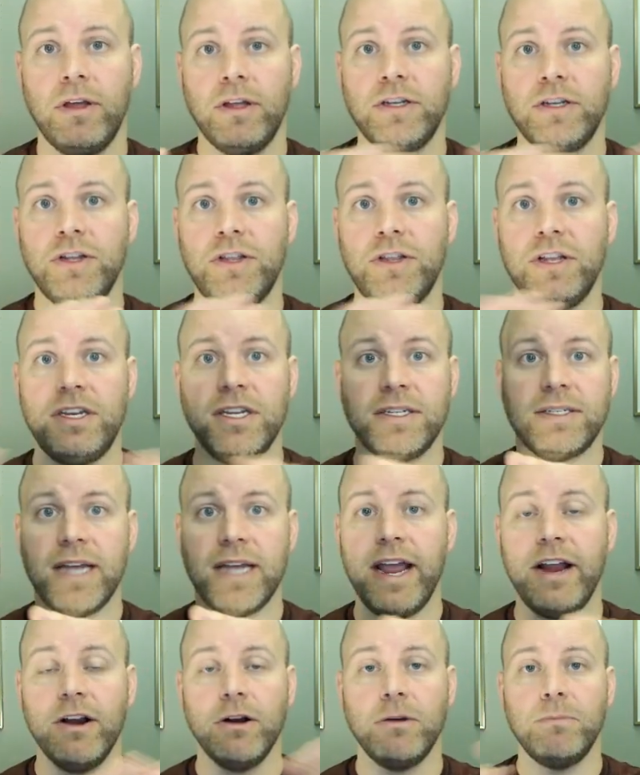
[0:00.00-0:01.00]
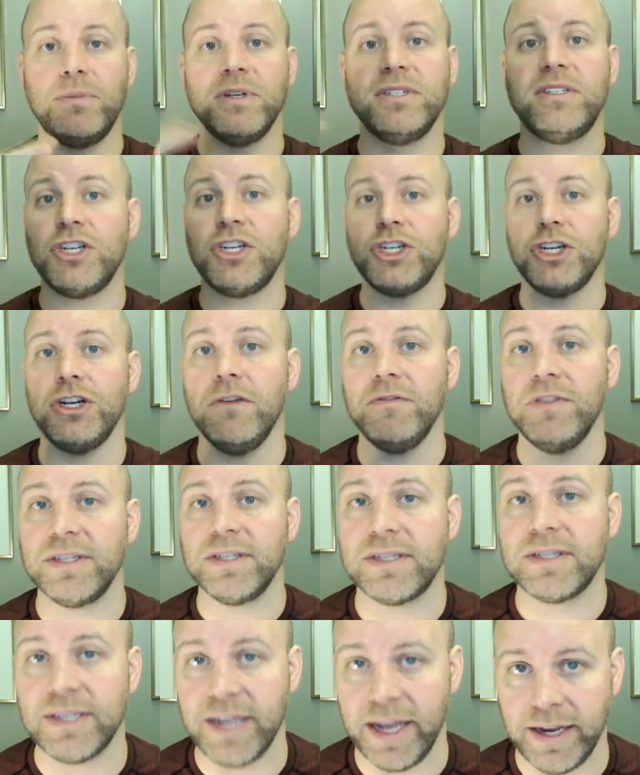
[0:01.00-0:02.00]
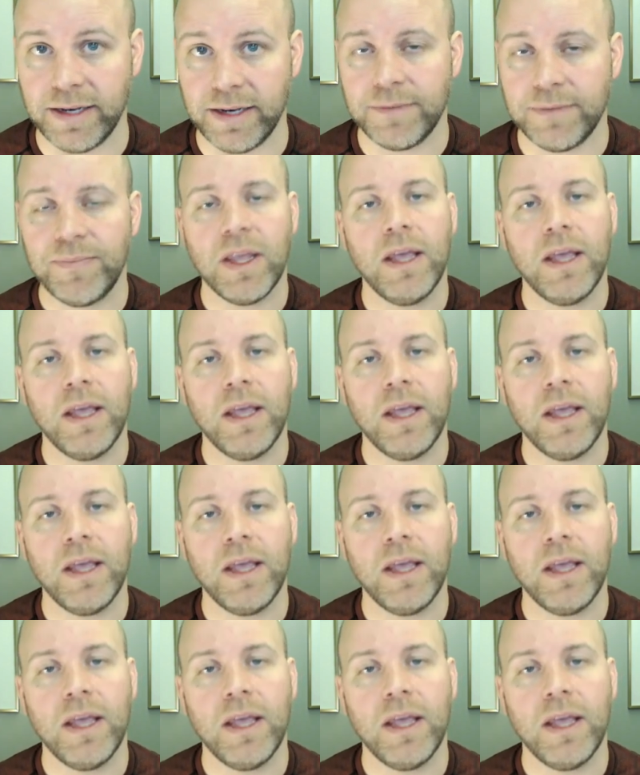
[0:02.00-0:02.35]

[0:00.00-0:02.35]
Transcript: to the desired position of the state.